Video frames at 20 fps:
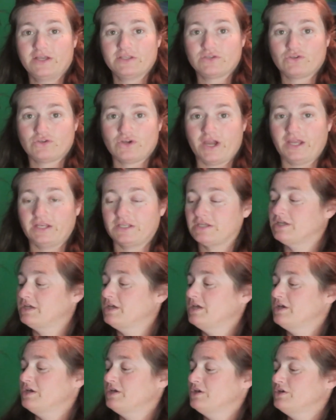it's great.
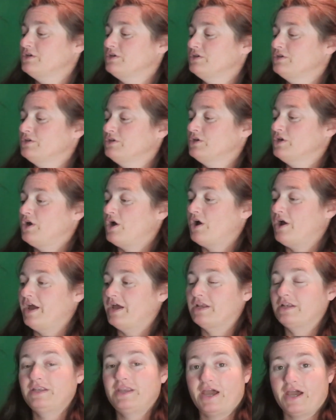
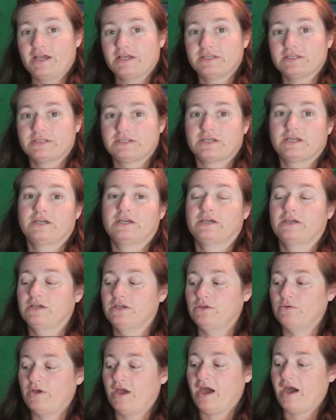Alright, next,
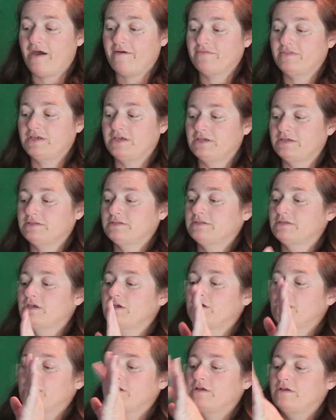you have these,
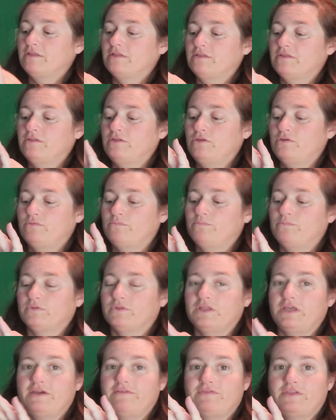you
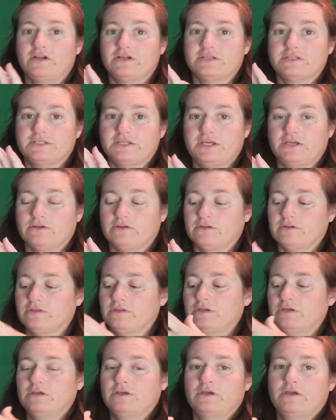believe they're
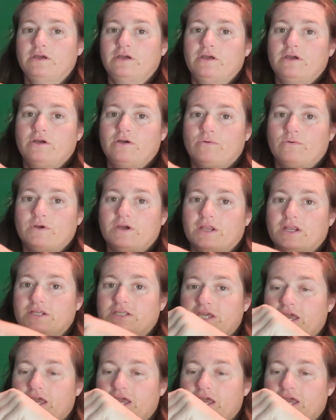sealed. We're going to